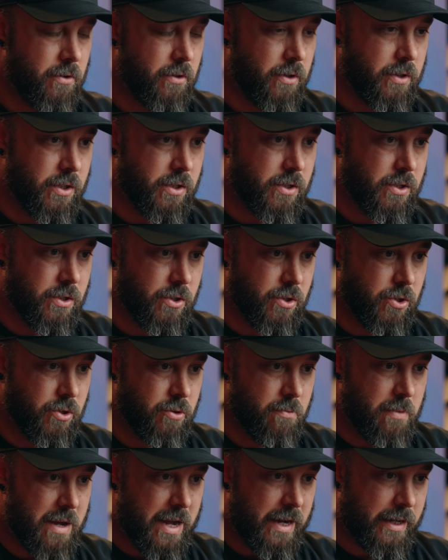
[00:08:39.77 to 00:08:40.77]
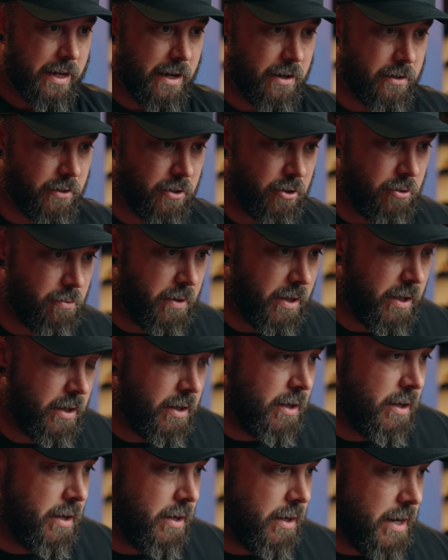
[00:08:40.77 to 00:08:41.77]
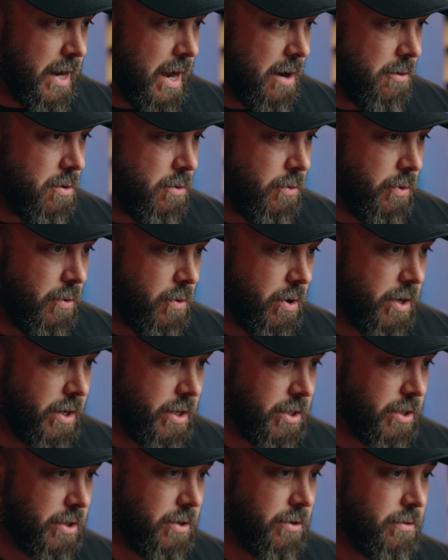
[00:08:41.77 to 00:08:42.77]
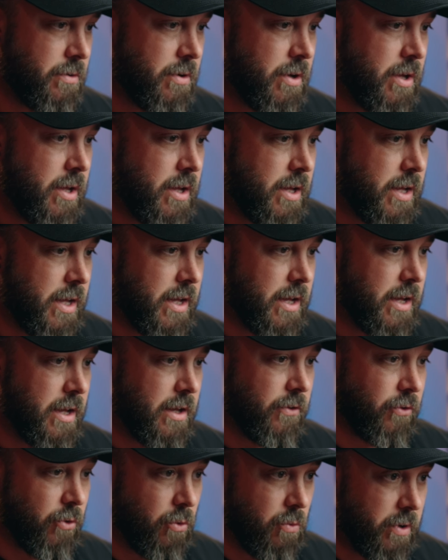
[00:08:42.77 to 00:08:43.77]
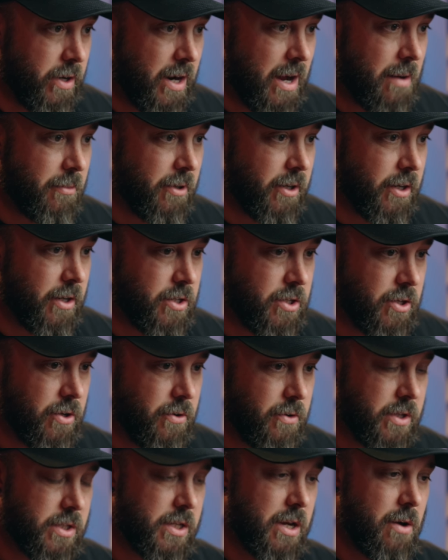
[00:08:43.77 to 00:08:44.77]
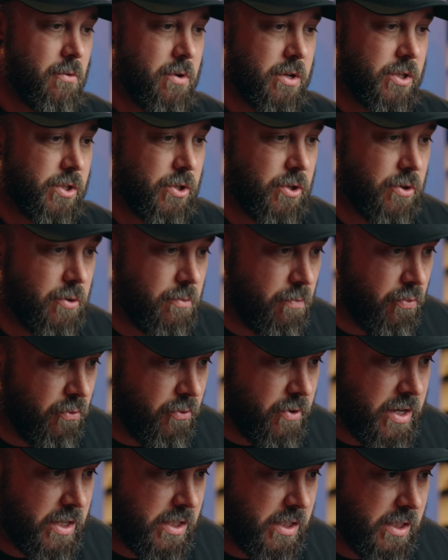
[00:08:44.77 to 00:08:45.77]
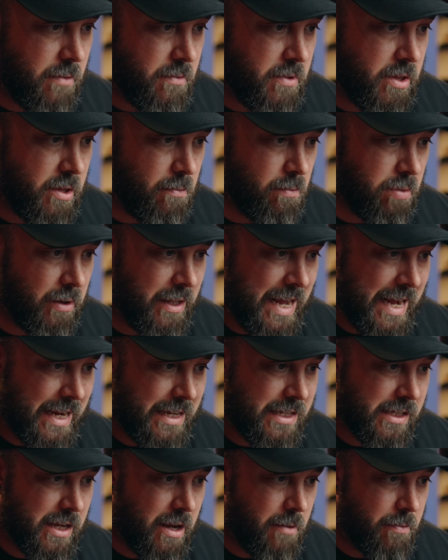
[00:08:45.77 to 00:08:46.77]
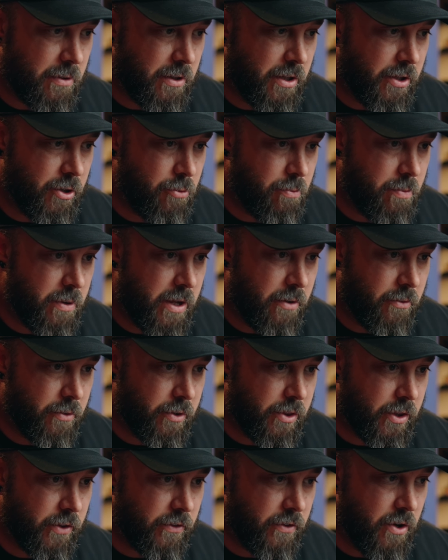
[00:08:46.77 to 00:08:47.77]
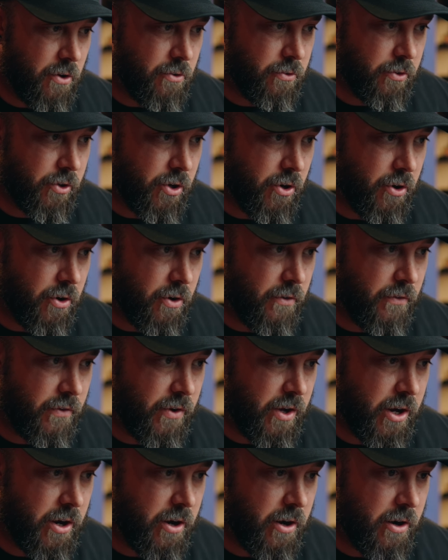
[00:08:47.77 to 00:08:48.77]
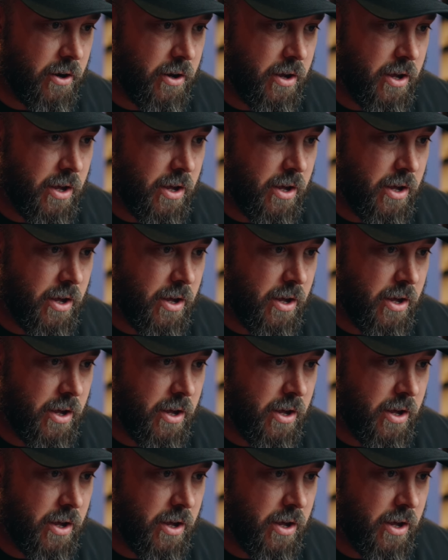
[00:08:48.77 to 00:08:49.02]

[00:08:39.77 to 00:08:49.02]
let's zoom back out a little bit. Now what we want to do is, or what I'm going to do is, I want to bring some of the blacks up a little bit with the tone curve here,